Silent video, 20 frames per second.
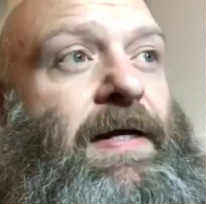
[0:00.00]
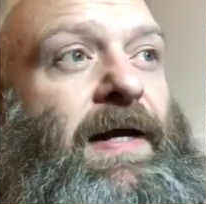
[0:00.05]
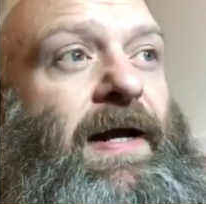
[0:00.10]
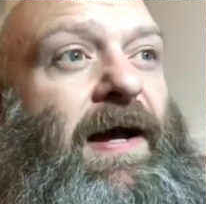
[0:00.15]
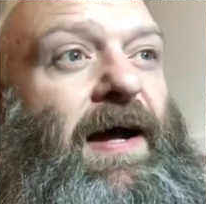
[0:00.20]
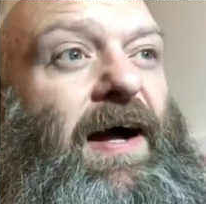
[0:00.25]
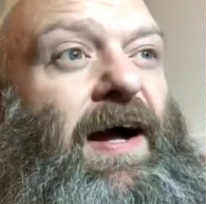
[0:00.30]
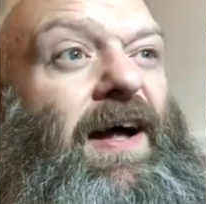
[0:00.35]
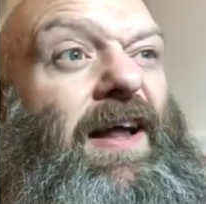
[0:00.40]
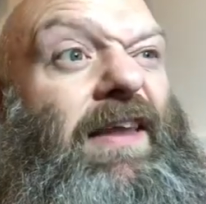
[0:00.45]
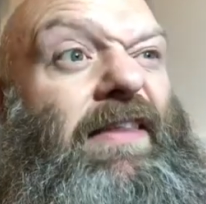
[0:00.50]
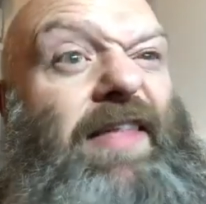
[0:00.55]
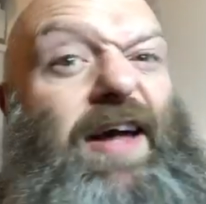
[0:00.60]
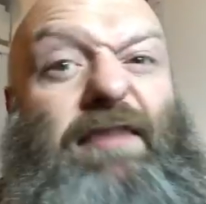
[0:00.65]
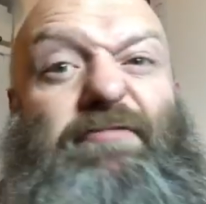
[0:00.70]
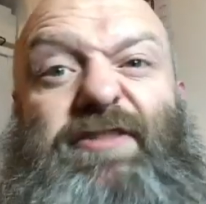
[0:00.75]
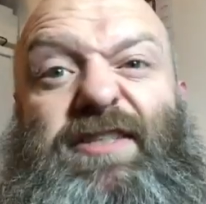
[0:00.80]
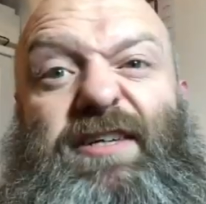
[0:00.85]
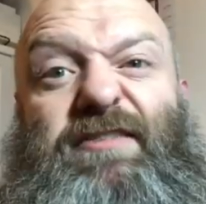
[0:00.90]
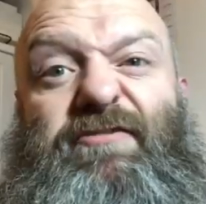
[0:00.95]
and
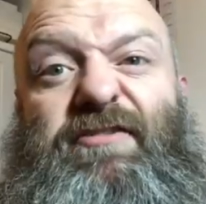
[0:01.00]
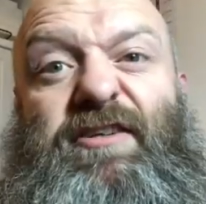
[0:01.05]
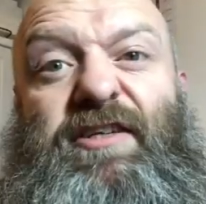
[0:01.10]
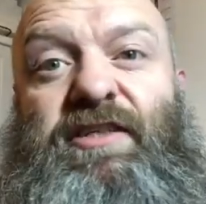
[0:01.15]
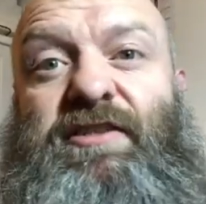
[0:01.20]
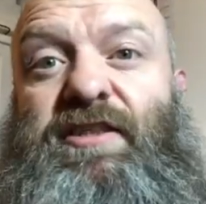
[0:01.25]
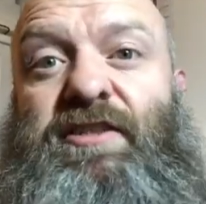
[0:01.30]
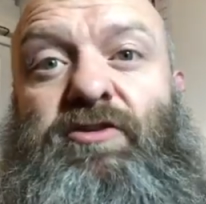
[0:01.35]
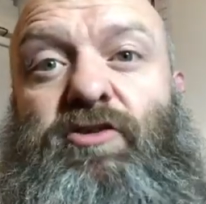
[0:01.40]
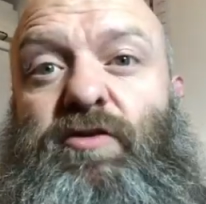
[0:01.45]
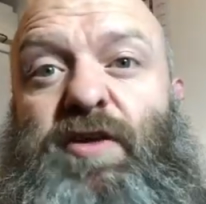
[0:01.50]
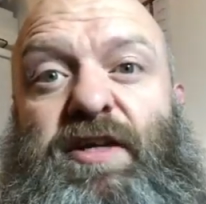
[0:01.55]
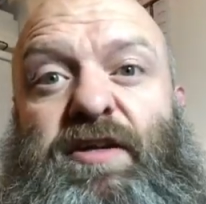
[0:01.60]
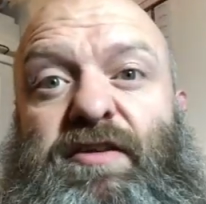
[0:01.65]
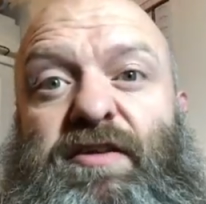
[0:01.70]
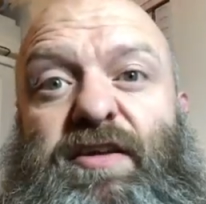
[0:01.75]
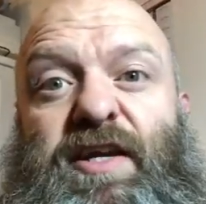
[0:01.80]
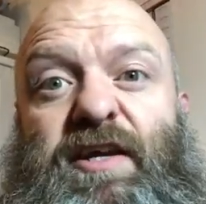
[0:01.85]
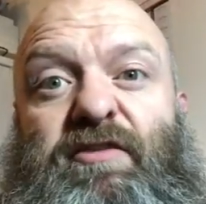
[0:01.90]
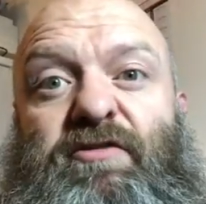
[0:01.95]
that was it, really. Didn't do
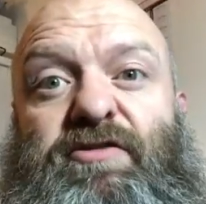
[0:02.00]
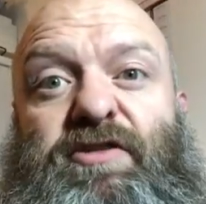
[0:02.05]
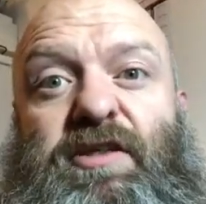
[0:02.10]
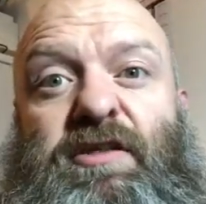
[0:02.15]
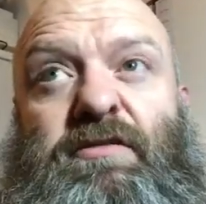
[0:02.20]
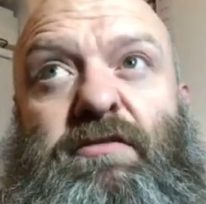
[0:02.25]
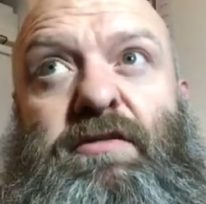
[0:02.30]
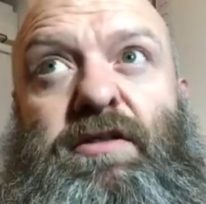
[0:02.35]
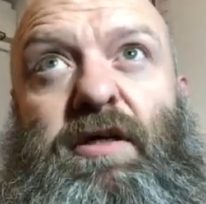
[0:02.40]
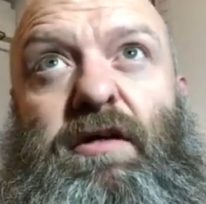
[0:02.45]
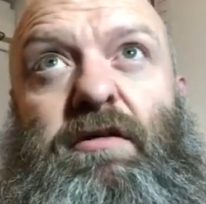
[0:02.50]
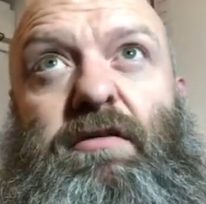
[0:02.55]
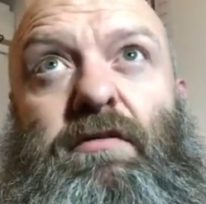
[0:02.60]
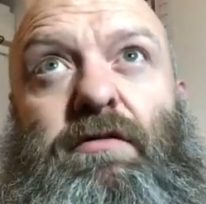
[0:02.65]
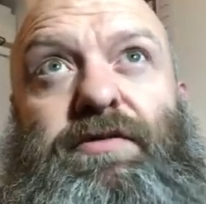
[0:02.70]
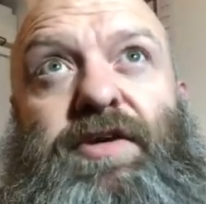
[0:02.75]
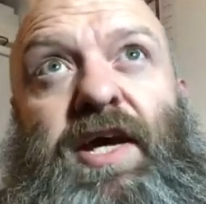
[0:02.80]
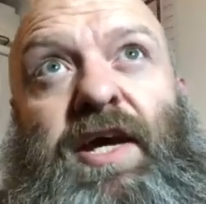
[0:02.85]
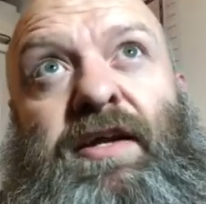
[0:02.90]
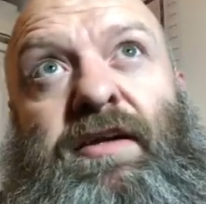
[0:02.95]
anything else until
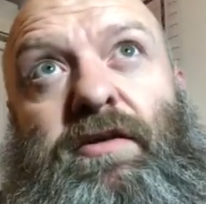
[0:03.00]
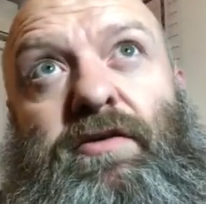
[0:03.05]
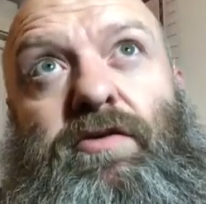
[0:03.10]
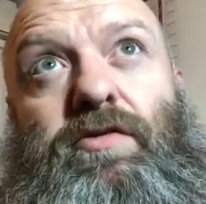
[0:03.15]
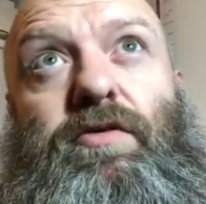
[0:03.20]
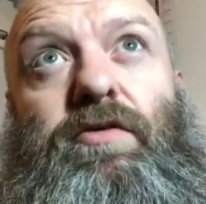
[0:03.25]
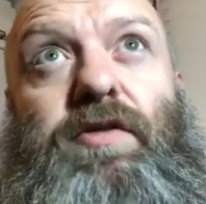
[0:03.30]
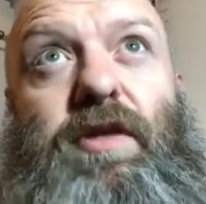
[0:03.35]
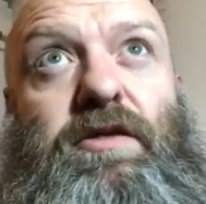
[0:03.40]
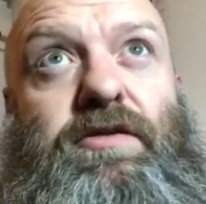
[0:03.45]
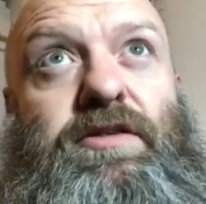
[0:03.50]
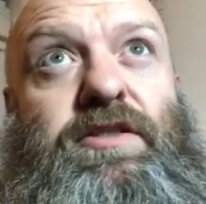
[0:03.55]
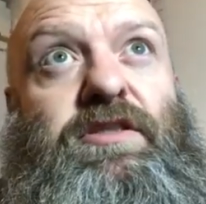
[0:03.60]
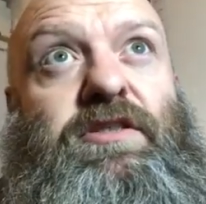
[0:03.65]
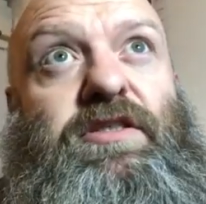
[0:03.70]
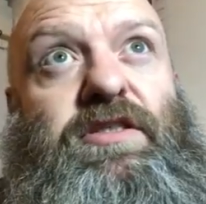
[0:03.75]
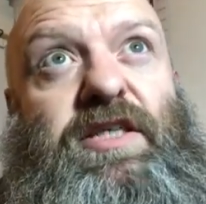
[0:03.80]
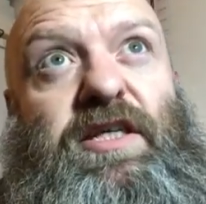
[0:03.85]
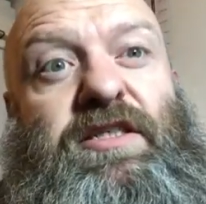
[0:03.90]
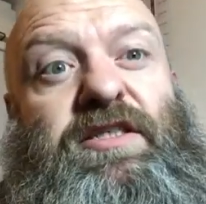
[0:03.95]
the end of
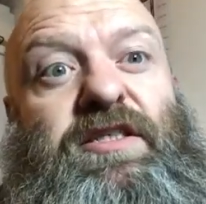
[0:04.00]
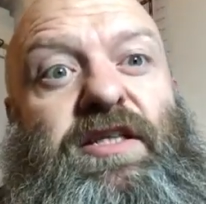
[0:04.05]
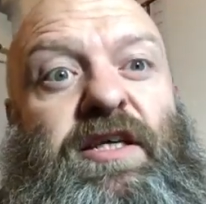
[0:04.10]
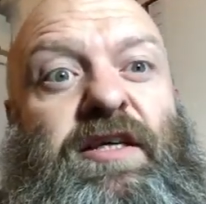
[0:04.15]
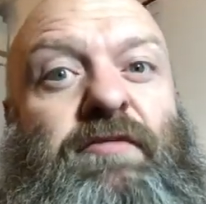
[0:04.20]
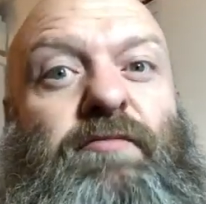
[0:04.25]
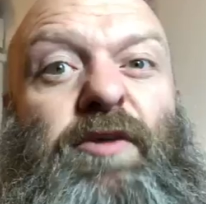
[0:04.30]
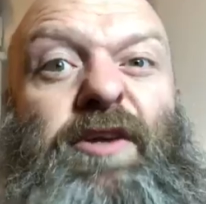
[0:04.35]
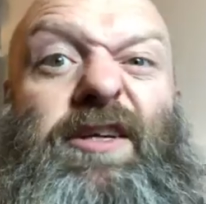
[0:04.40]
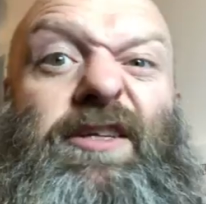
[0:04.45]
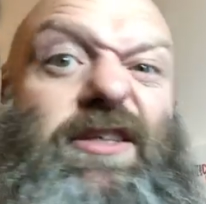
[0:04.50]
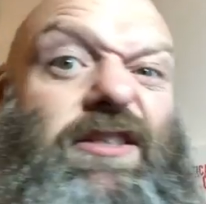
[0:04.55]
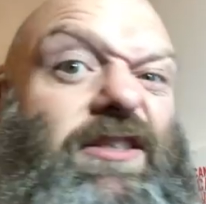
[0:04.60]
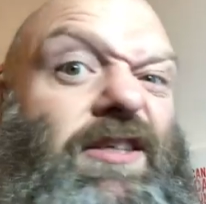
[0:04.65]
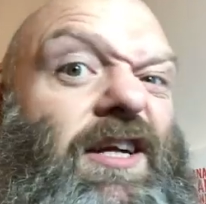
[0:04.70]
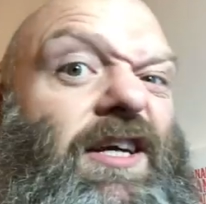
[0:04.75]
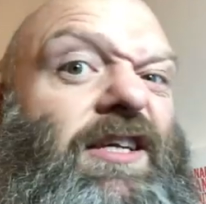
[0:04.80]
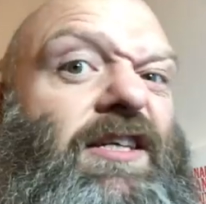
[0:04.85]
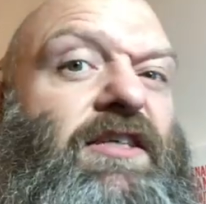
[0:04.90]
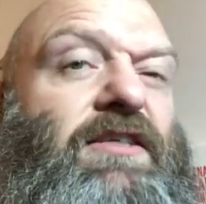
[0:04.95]
2016, when I
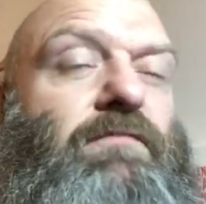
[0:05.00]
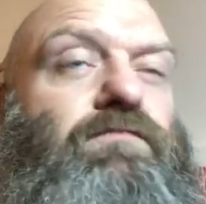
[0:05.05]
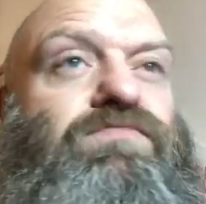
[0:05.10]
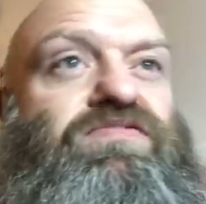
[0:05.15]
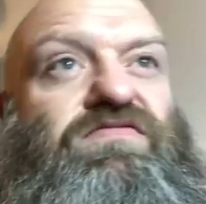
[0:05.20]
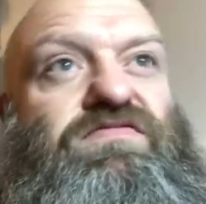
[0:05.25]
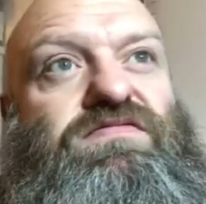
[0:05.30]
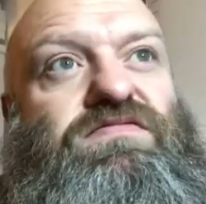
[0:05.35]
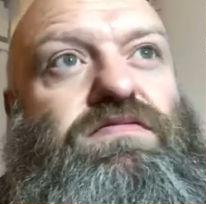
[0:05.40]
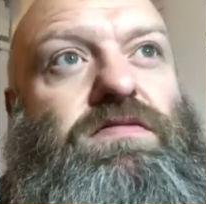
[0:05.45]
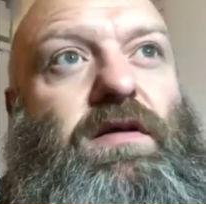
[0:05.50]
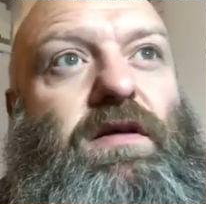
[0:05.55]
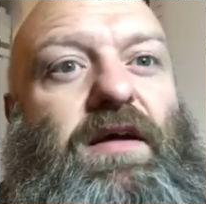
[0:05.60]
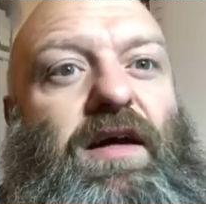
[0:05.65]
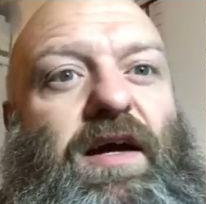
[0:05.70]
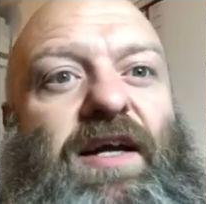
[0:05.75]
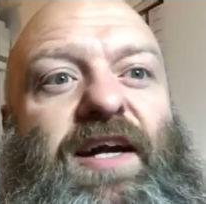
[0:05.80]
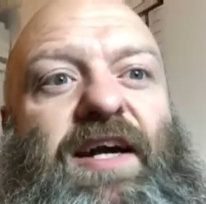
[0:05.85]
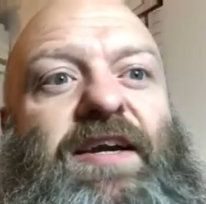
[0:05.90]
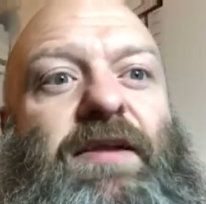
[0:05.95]
decided I
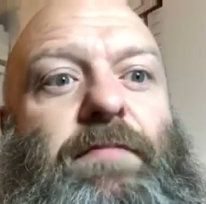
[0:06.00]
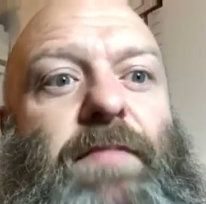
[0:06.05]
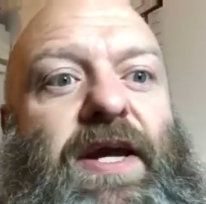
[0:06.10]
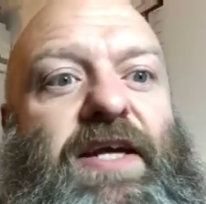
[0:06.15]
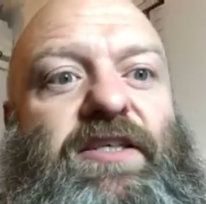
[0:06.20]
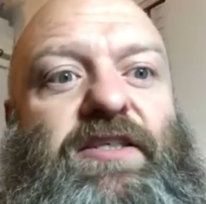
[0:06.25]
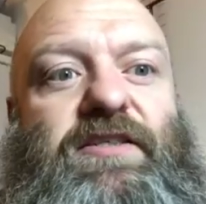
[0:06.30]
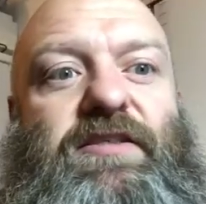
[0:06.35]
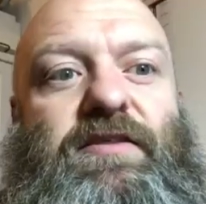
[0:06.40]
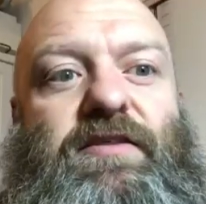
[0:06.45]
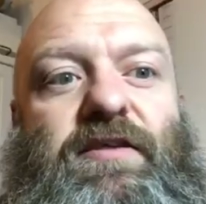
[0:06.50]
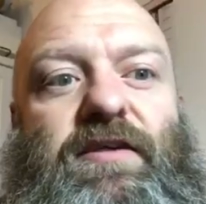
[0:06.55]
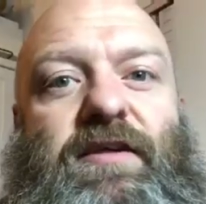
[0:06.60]
kind of miss